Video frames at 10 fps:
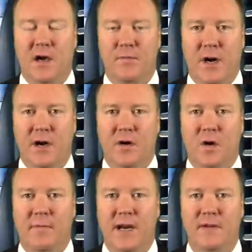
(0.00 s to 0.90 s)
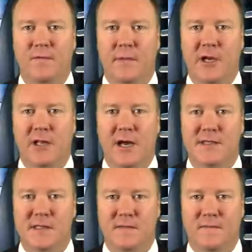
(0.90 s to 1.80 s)
I've brought home money for my
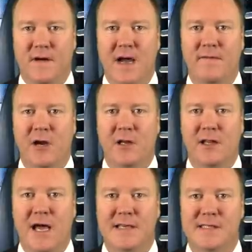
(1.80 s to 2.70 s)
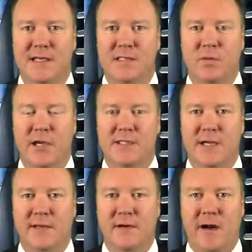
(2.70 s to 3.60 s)
clients in 5 out of the last 6
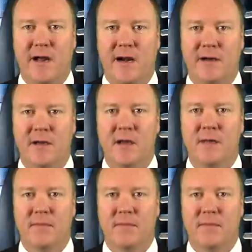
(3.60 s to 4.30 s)
weeks on the gridiron.